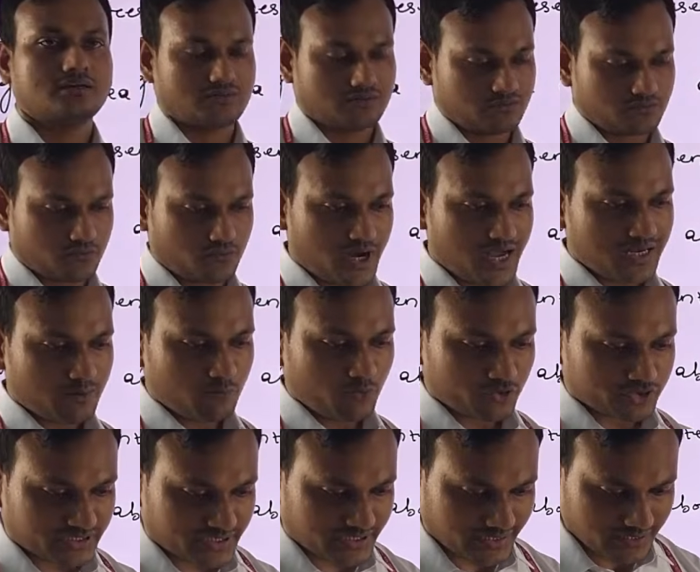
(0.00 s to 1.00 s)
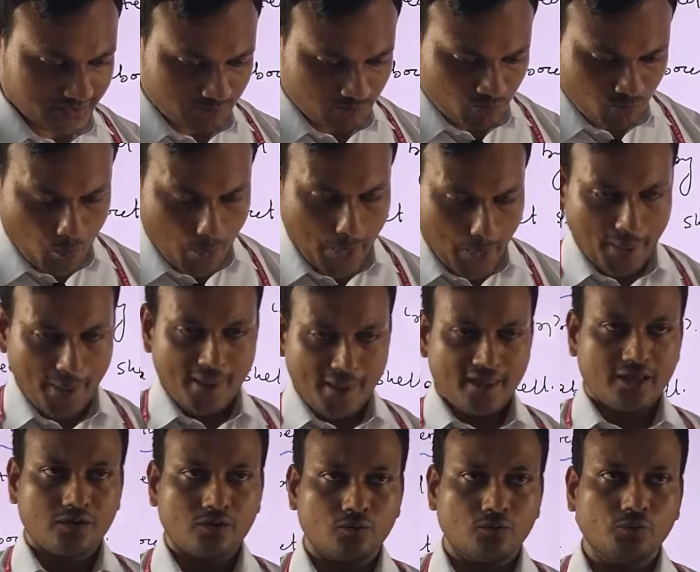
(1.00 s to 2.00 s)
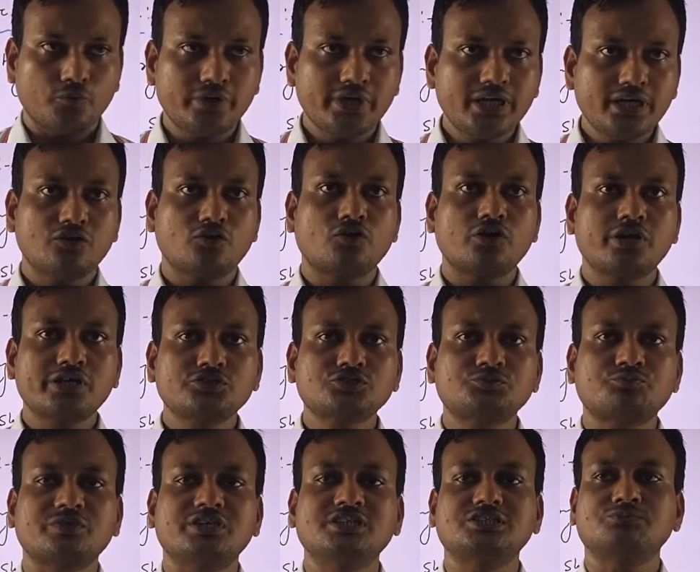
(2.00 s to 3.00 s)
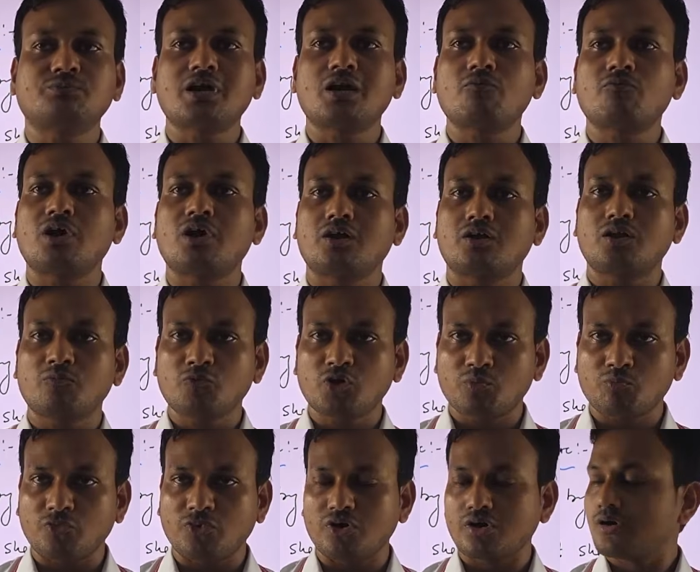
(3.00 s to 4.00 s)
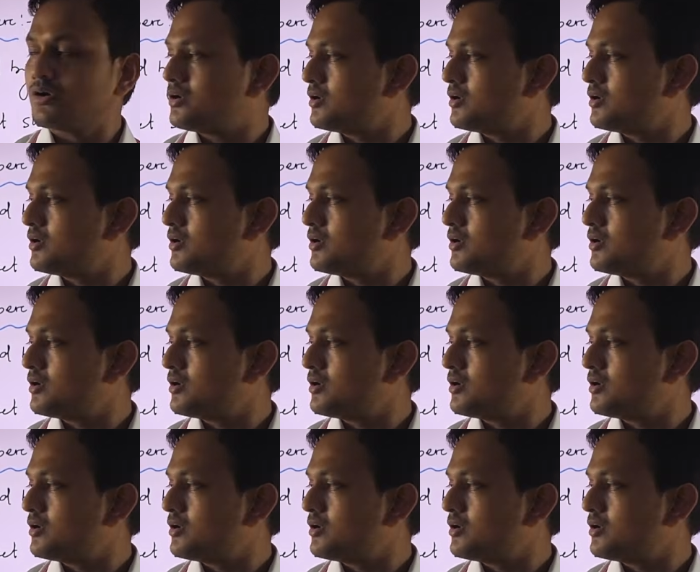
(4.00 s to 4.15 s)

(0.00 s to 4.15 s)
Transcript: one more thing, we introduce principal quantum number.